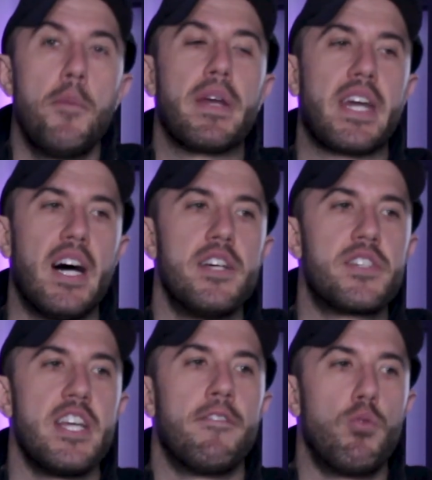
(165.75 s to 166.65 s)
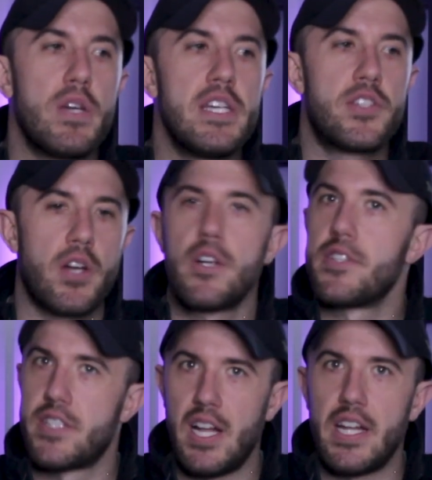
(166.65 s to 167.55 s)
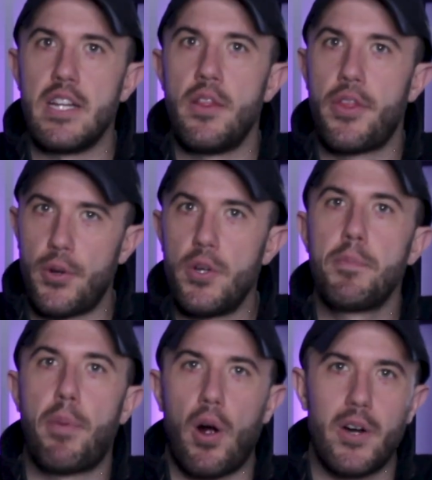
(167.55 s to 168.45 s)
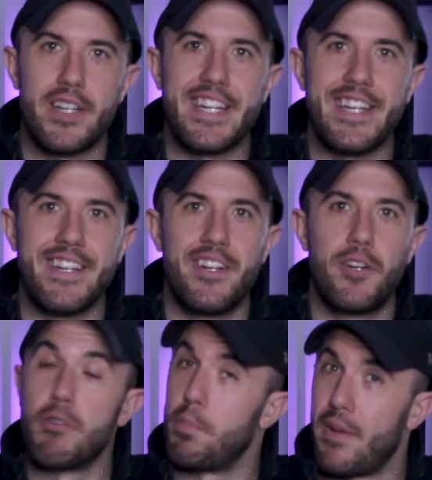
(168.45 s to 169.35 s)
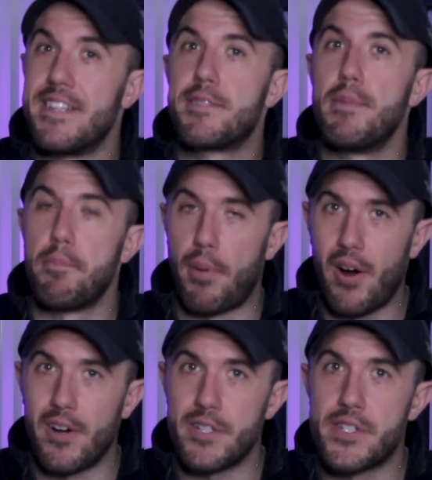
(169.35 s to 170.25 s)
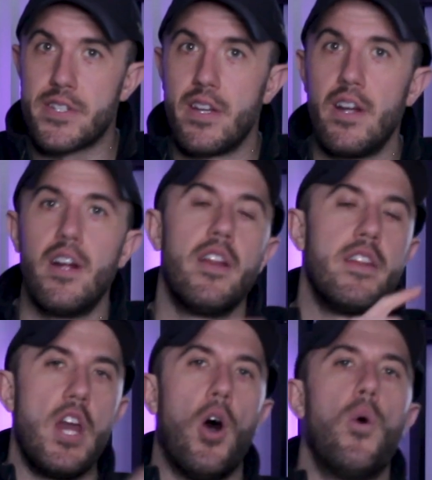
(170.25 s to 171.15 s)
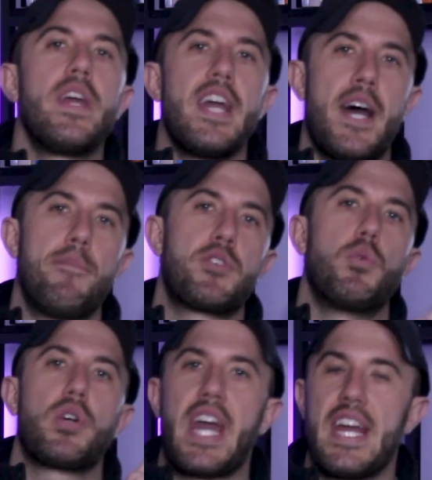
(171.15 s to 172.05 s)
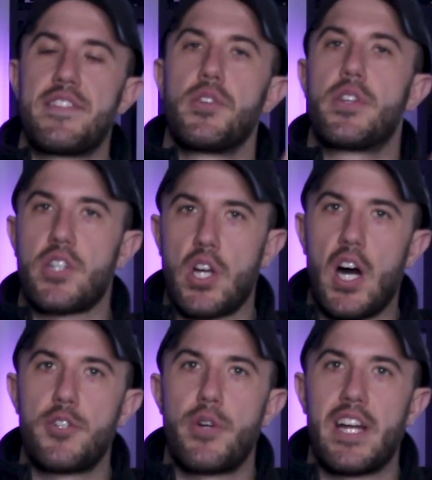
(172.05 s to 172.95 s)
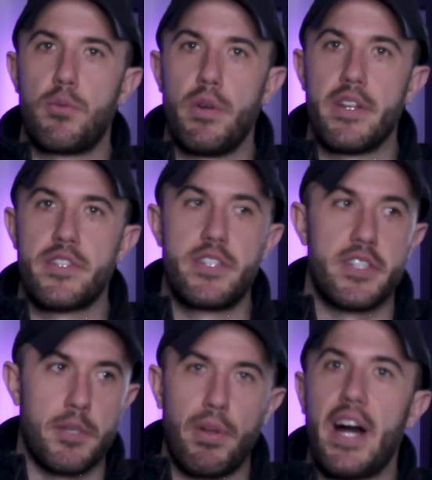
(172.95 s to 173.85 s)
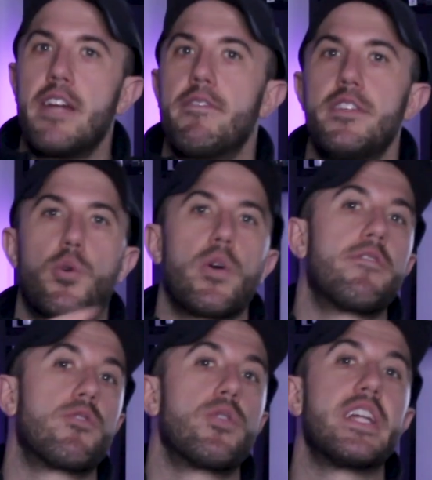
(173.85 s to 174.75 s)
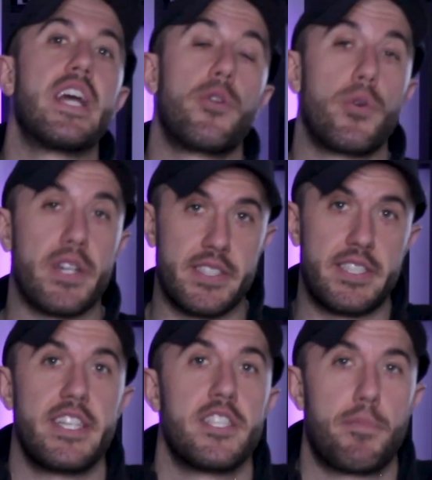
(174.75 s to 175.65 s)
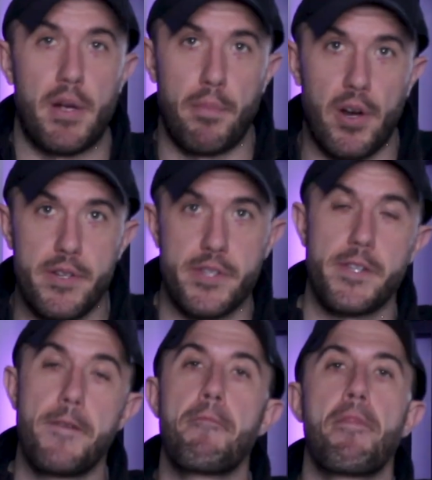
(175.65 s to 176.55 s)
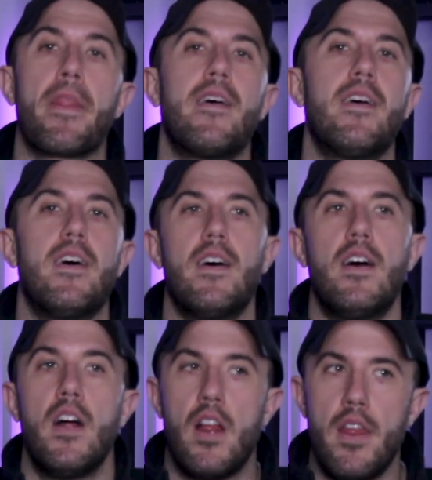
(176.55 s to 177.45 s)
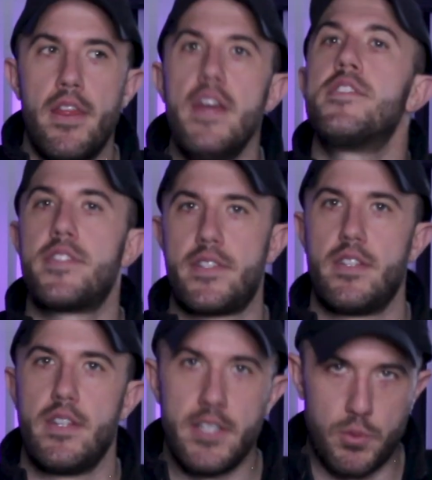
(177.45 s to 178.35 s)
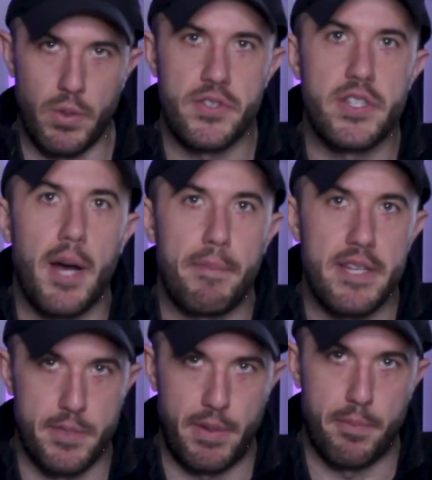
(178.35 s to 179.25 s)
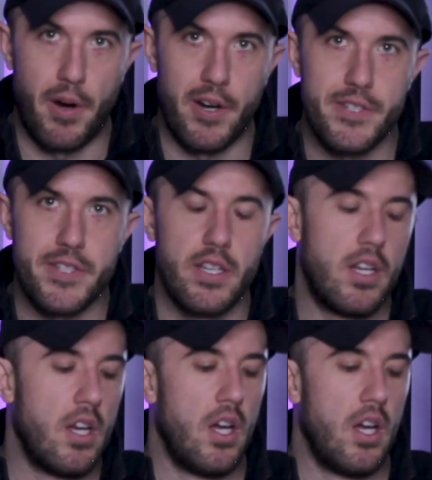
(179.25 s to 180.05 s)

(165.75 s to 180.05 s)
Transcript: because if we start selling third-party replacement parts, the O E Ms will cancel their contract with us to supply inventory for any other existing spare parts. This is what's stopping spare parts.